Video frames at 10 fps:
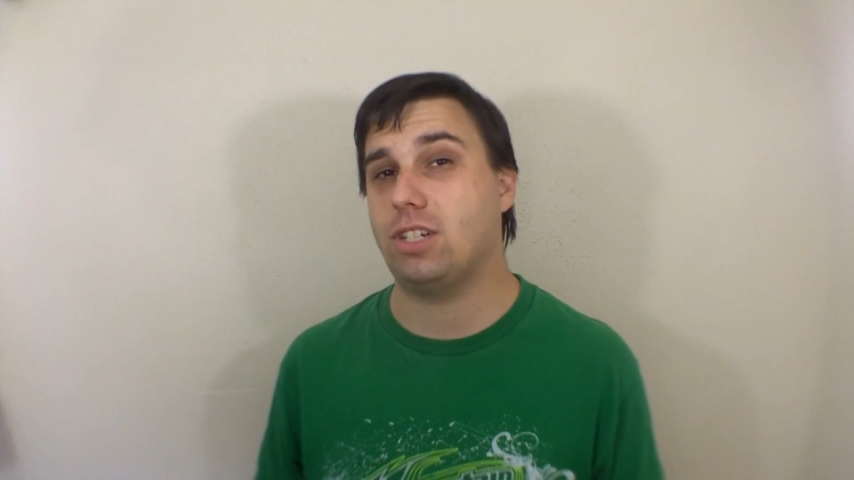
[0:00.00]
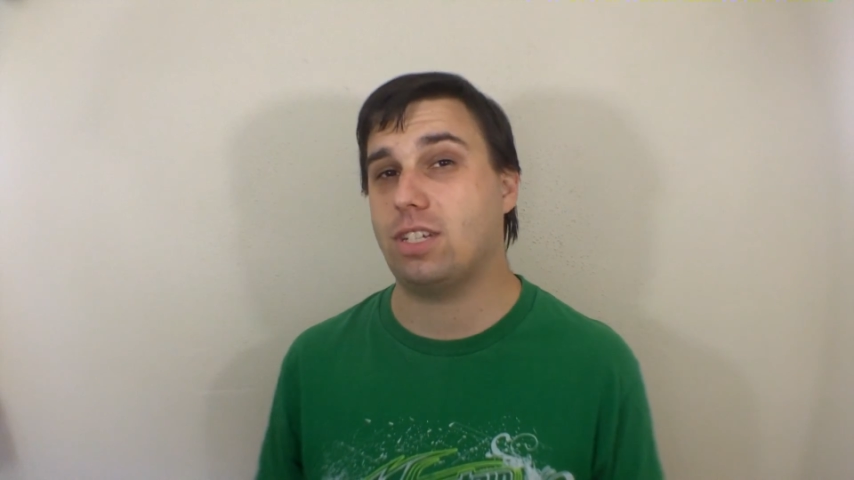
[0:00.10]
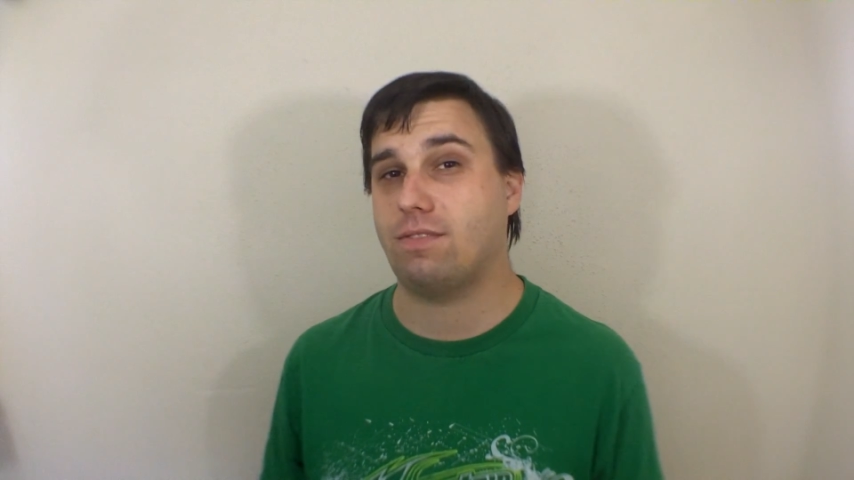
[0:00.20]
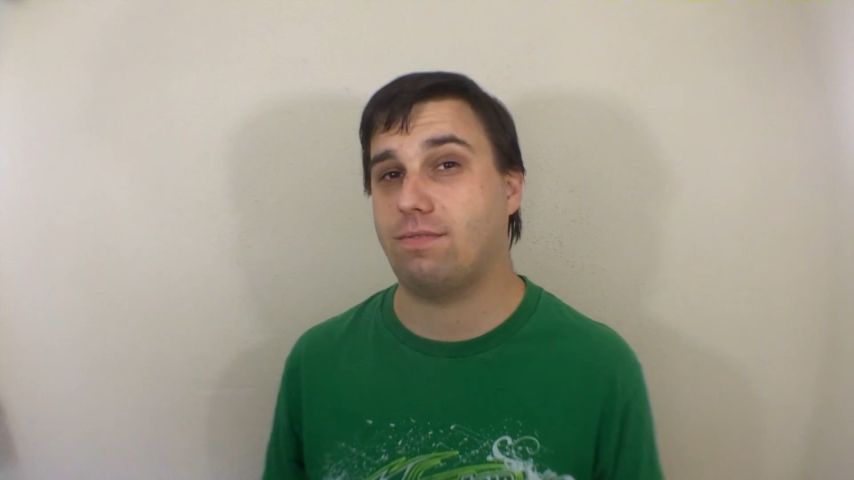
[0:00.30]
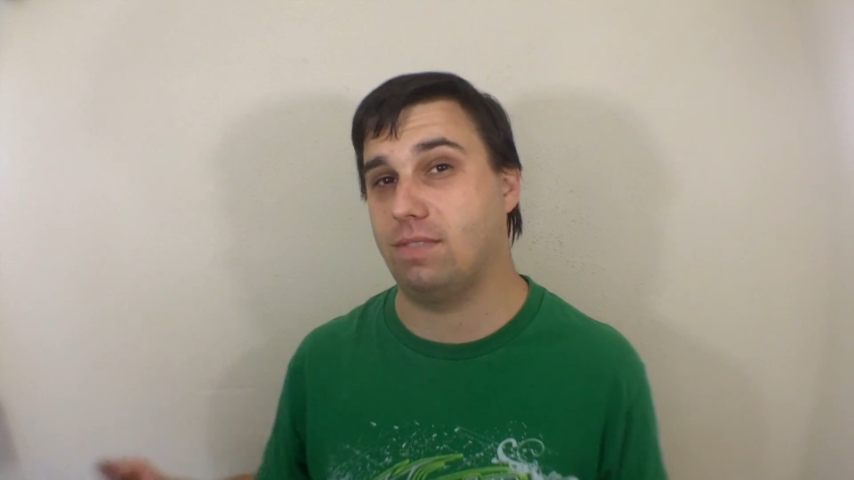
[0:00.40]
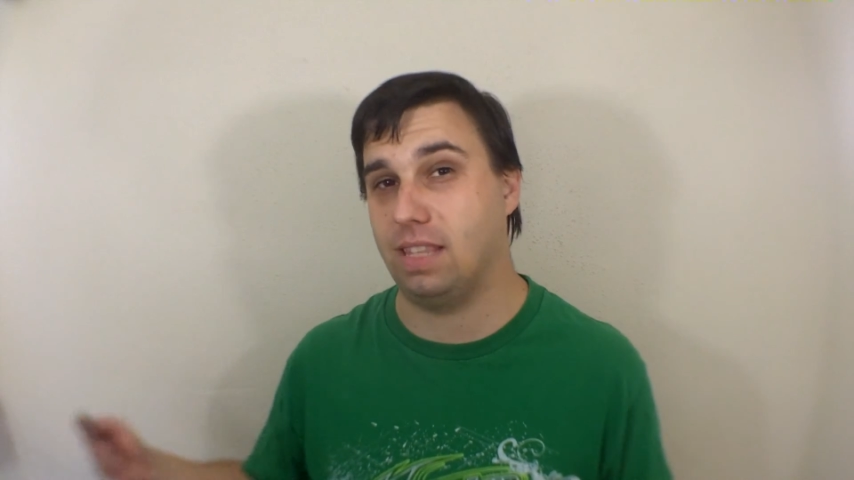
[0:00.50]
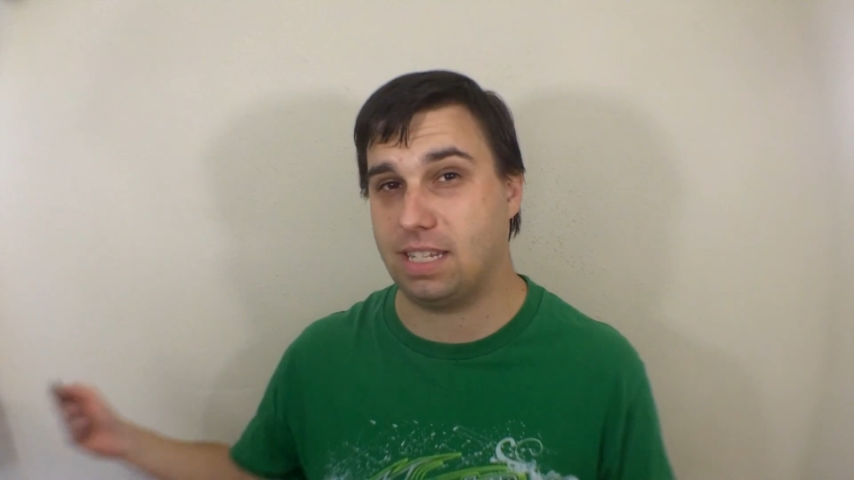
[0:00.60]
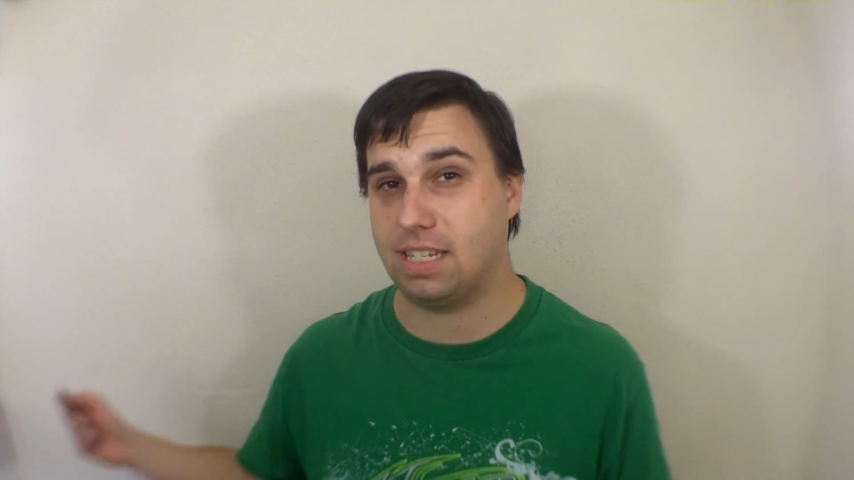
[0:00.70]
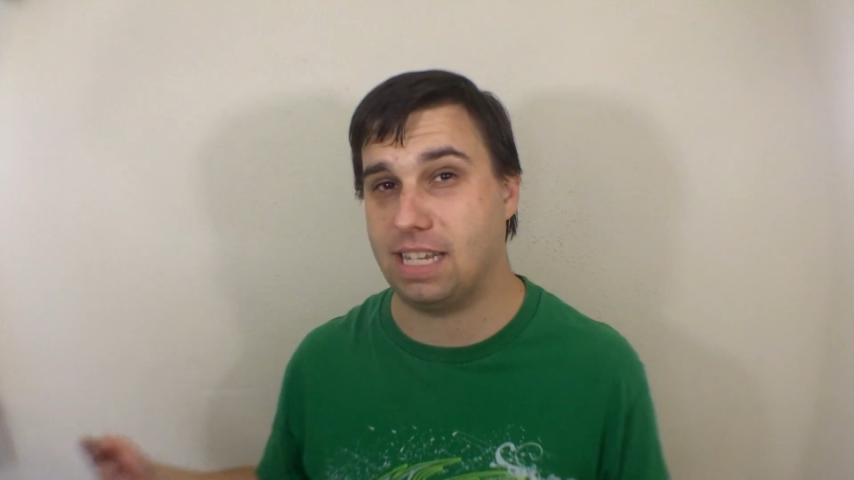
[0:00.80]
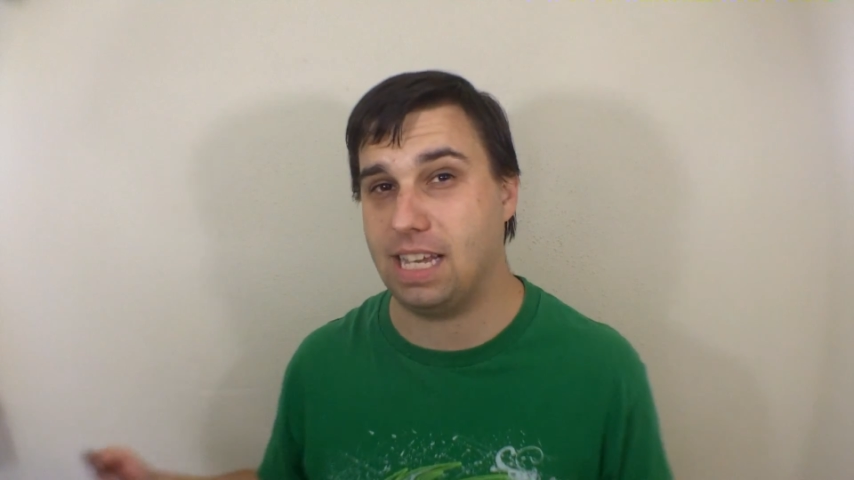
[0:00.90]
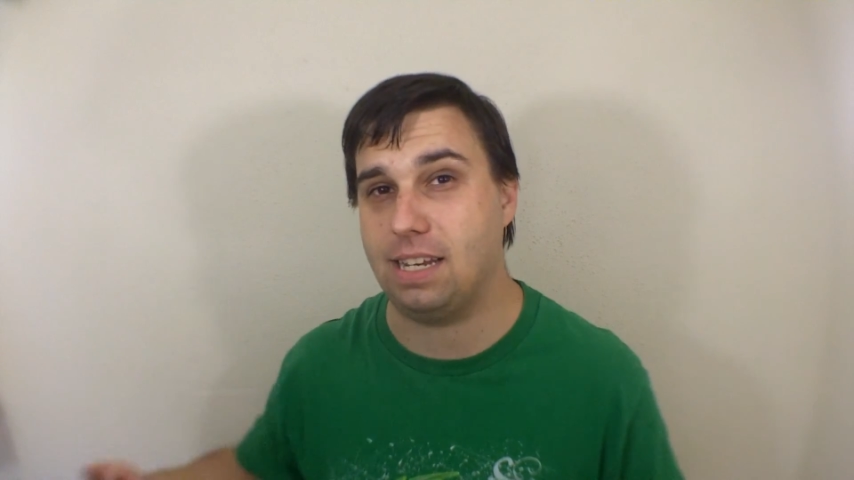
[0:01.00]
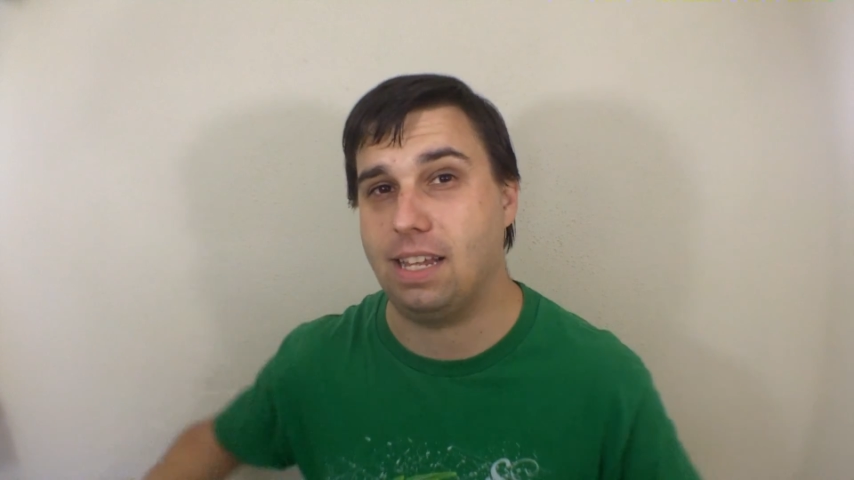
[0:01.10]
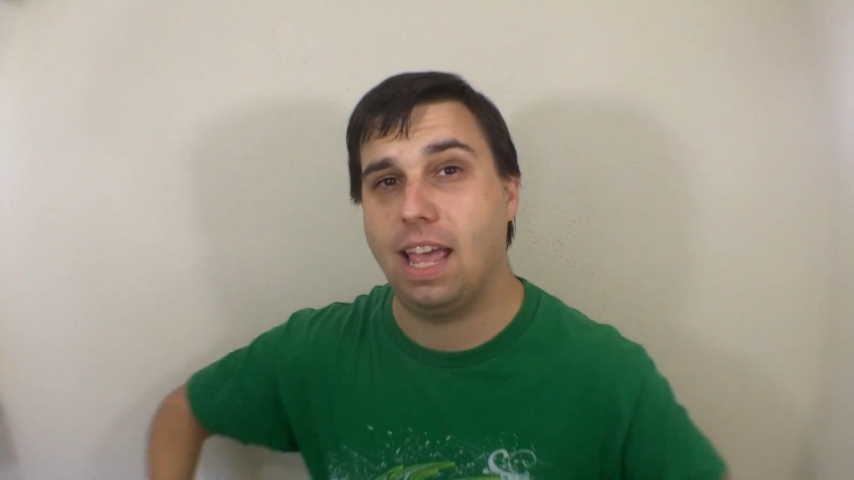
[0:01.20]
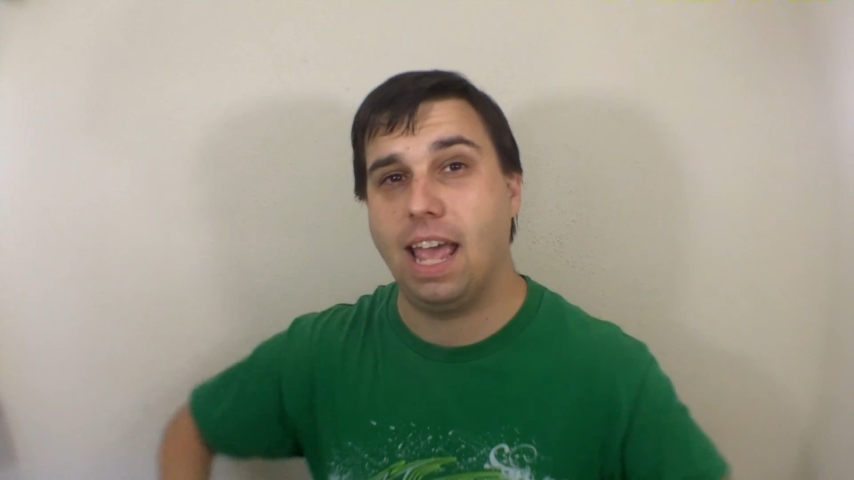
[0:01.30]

just this is it,